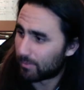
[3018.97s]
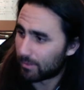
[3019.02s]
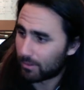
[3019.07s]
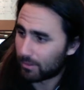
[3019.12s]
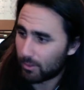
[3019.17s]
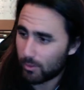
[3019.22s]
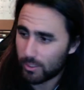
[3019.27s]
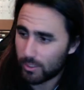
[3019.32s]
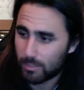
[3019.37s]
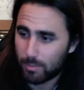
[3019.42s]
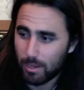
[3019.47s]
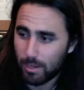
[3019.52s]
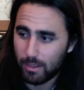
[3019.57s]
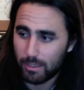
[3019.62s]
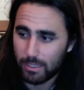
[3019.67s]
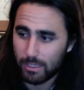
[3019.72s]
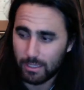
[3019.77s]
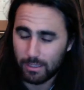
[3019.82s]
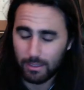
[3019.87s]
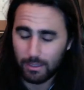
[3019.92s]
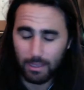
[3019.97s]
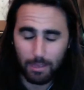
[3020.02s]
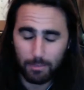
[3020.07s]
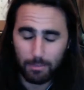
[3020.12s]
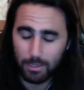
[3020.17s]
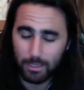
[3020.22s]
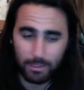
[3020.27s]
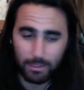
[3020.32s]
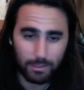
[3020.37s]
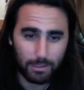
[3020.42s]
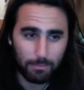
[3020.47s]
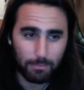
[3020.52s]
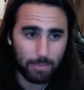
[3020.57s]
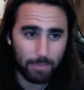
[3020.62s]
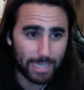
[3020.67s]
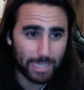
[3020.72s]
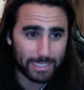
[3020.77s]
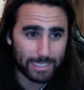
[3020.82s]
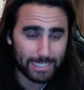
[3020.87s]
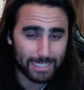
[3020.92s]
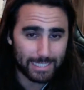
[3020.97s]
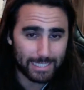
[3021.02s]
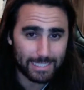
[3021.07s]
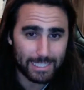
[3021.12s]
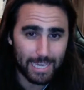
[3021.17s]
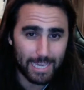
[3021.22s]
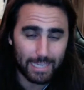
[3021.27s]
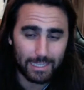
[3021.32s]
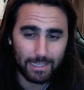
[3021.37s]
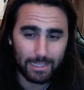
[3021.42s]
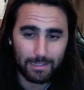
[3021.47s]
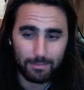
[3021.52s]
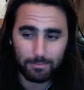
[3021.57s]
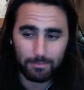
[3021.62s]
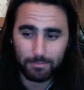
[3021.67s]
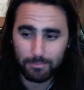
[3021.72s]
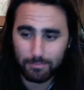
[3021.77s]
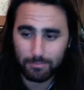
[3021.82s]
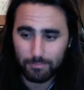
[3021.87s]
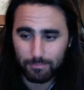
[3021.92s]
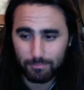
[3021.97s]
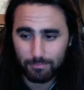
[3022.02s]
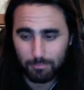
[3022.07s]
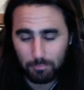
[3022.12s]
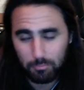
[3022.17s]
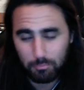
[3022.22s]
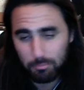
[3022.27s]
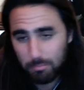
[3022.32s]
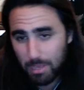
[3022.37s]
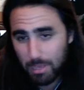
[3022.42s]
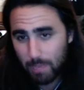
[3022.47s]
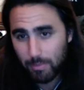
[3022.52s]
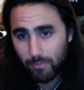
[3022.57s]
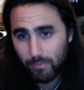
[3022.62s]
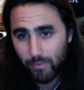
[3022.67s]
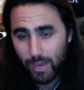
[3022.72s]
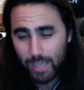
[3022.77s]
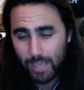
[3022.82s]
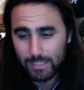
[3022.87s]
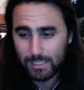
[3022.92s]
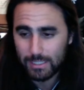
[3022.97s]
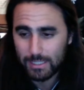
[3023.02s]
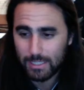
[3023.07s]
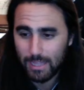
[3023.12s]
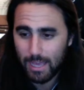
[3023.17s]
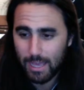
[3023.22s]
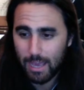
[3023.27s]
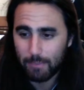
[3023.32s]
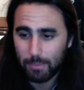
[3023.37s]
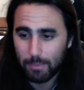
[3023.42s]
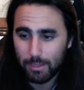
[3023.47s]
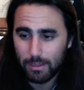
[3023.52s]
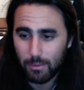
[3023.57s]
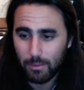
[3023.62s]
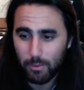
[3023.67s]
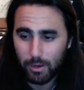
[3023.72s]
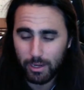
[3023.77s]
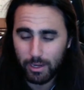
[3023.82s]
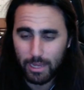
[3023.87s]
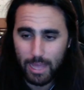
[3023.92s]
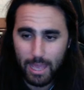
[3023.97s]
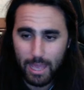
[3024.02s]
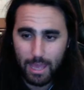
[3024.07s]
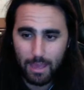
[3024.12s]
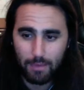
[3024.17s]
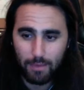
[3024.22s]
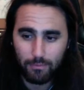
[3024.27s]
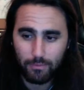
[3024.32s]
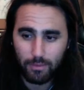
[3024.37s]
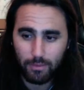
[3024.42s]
Lewis probably Max gets second, maybe fastest lap, and then we're going to have